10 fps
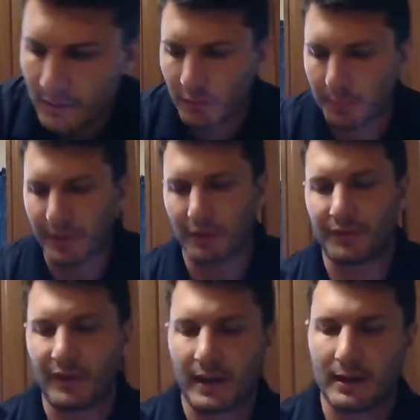So Pure
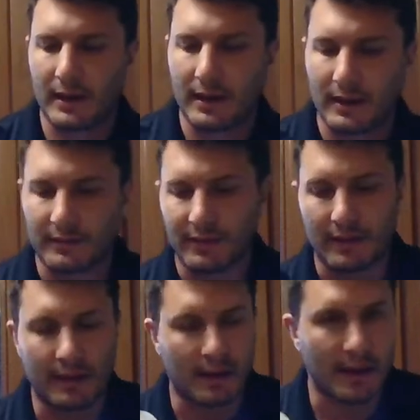San is,
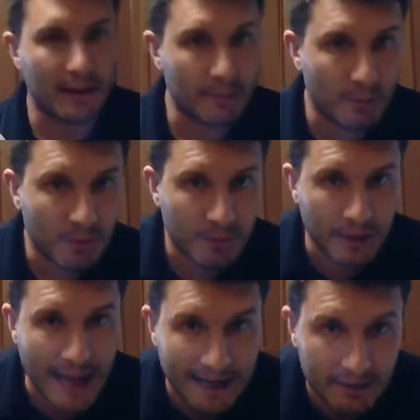
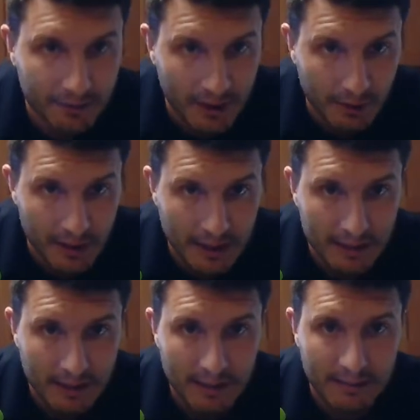the active
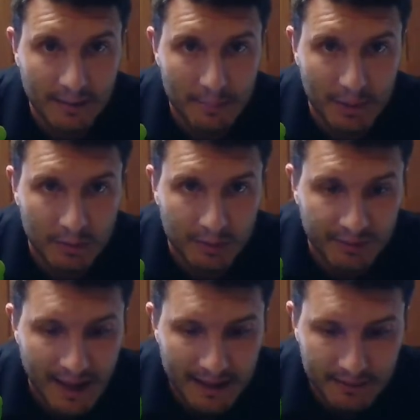ingredient is
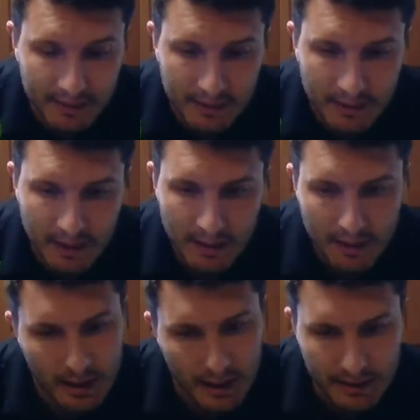hypochlorous acid.
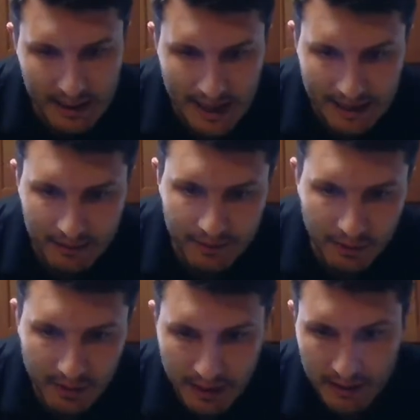The inactive
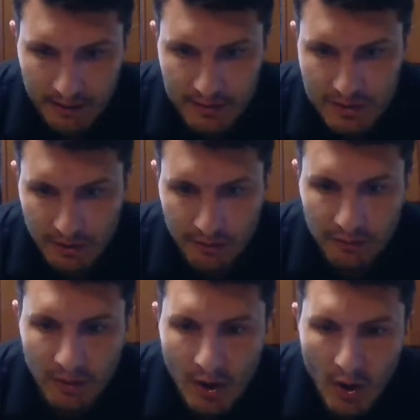ingredient is
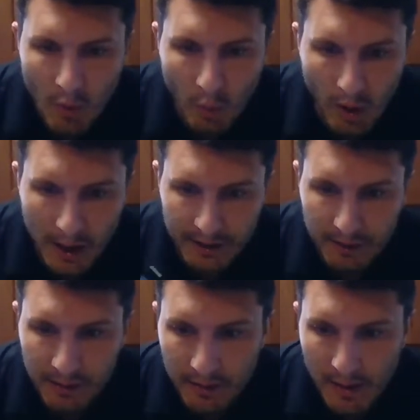just
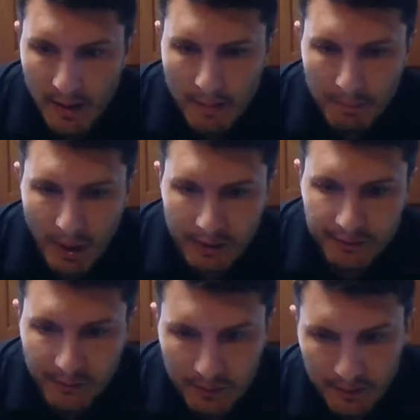water,
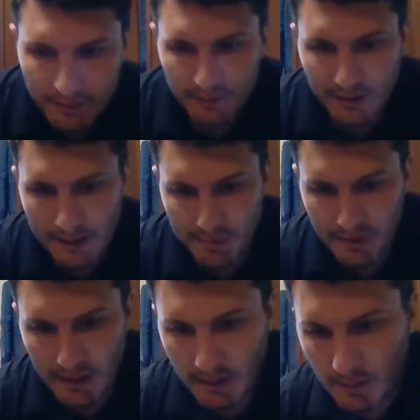but same
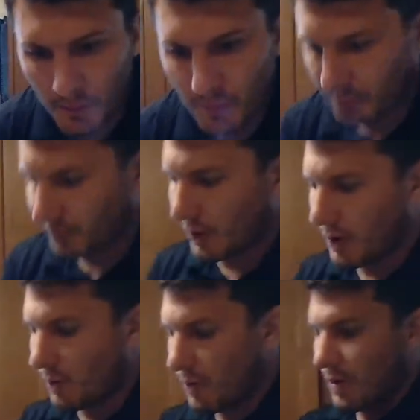thing.
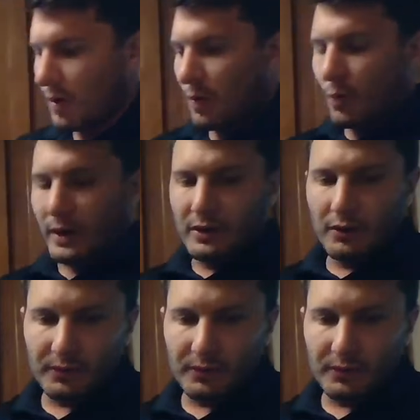So when